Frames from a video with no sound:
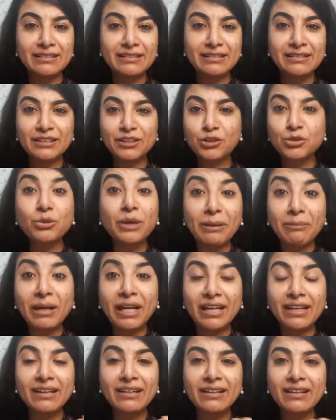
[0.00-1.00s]

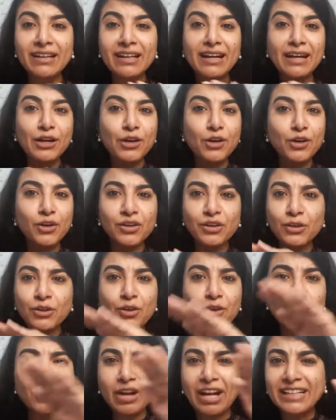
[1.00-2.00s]
swimming,
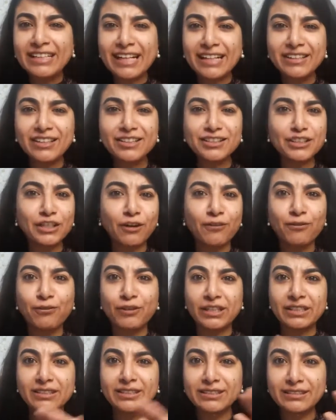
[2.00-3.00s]
right at the
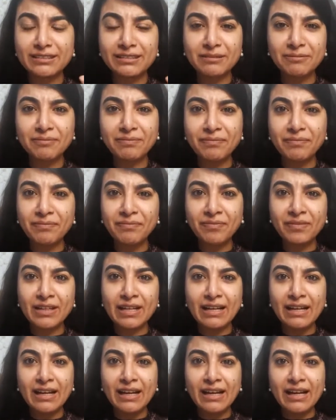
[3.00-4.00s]
surface.
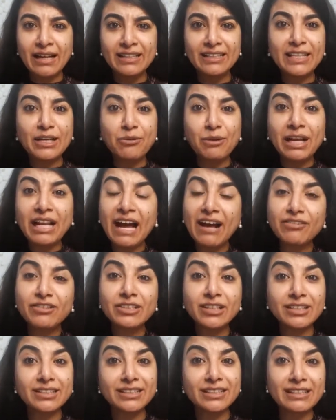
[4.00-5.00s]
They will have
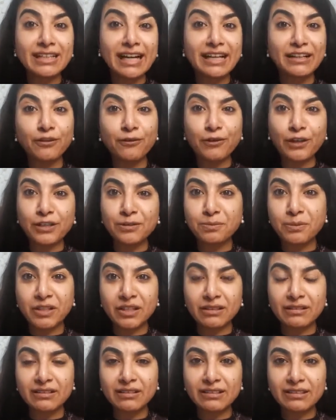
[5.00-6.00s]
certain kind of
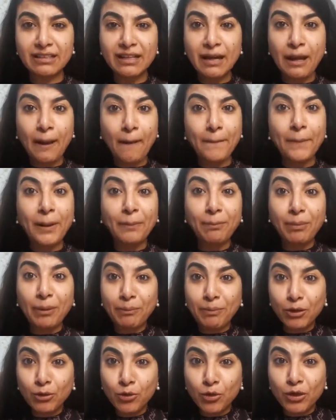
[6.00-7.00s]
experience. But
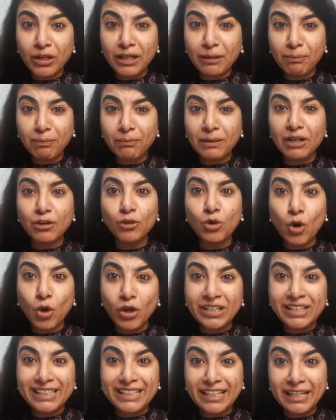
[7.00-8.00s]
people who go
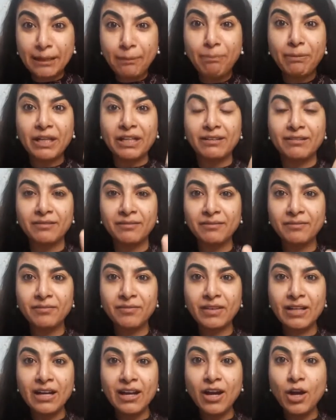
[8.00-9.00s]
deep in
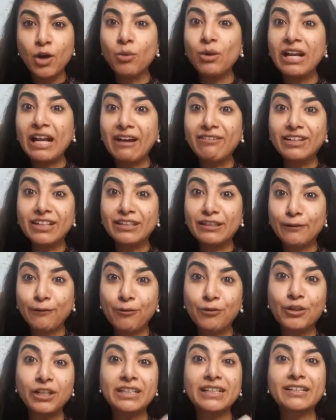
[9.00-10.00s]
will have a
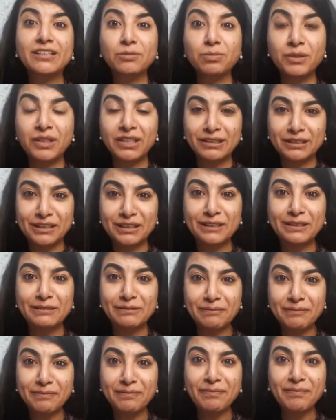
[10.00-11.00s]
different experience.
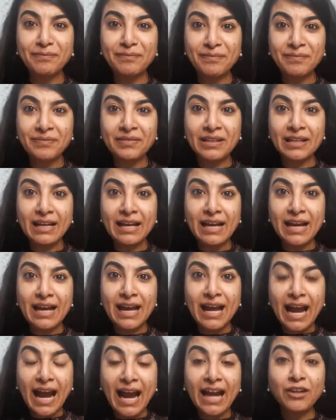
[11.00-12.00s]

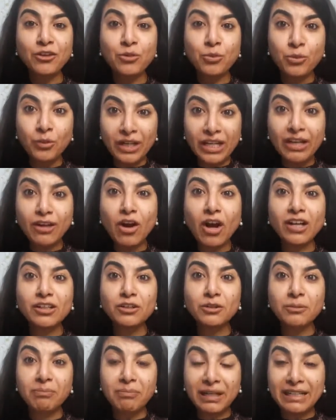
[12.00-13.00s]
And we got
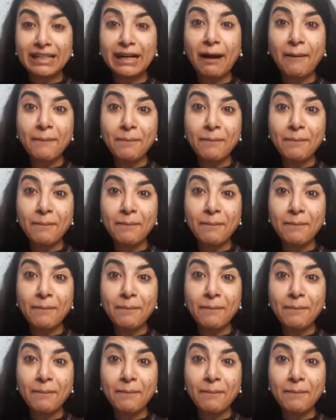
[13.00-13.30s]
to become